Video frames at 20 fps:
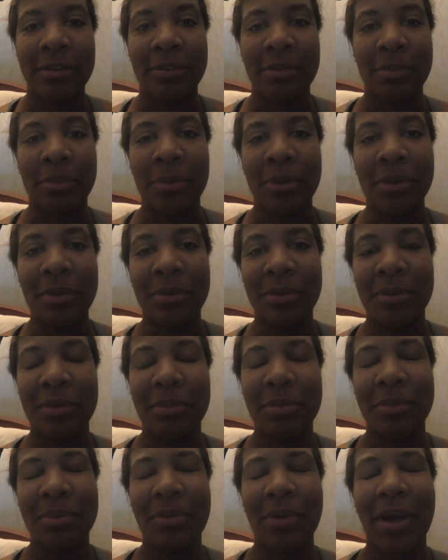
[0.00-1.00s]
some new
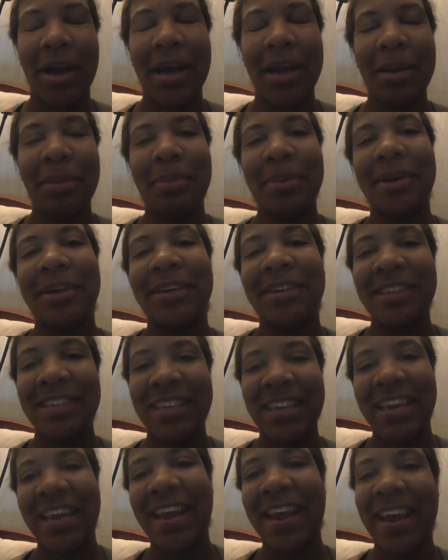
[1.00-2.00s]
subscribers.
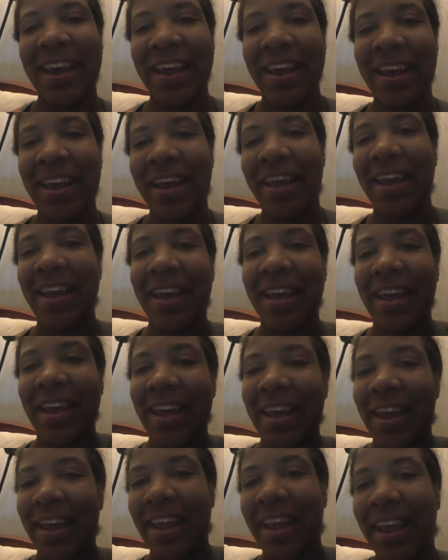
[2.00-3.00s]

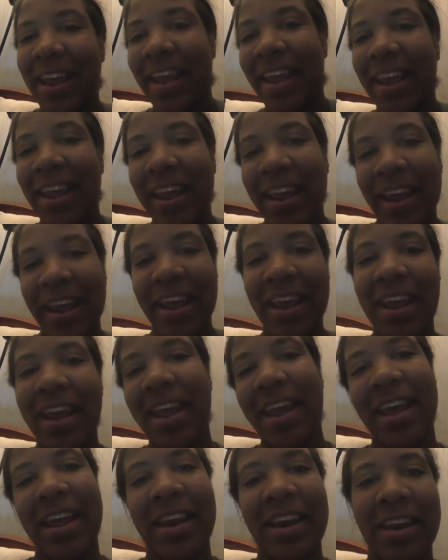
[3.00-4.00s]

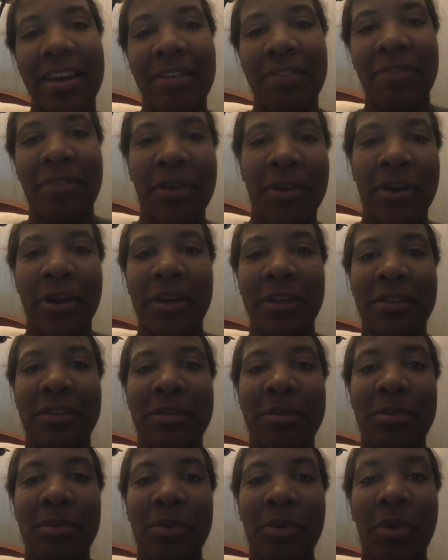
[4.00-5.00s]
Yay! And if you're not
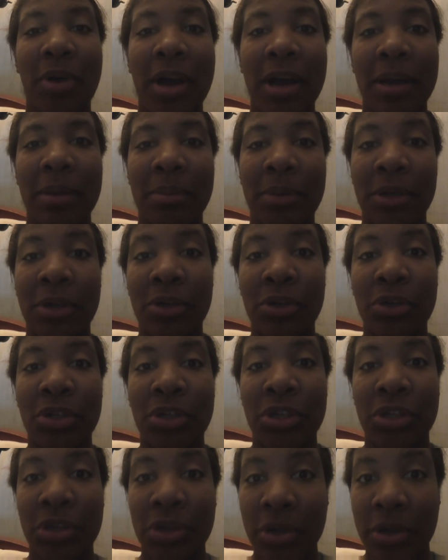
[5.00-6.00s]
subscribed, you
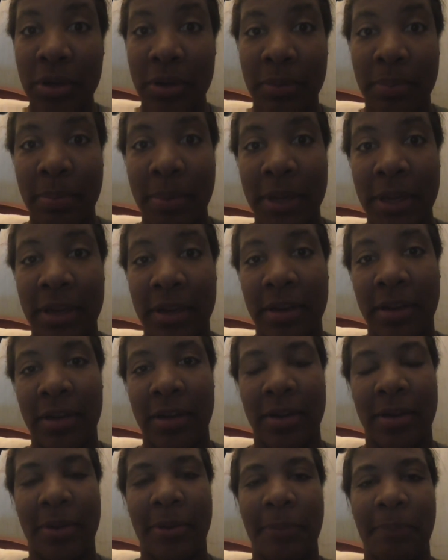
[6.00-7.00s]
should be
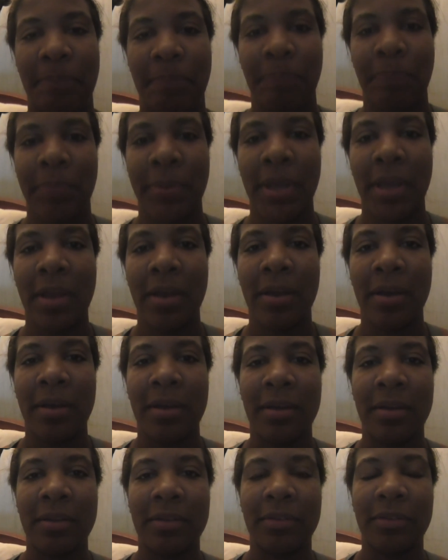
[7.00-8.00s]

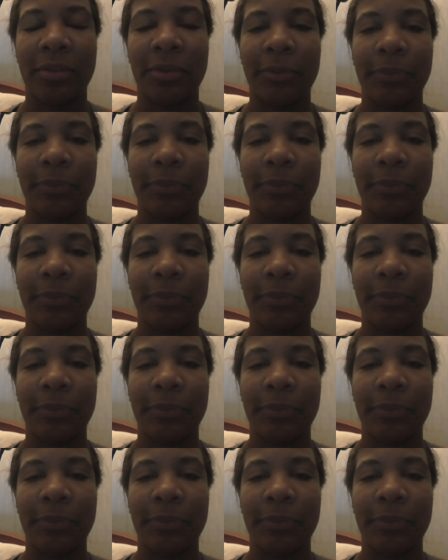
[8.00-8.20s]
because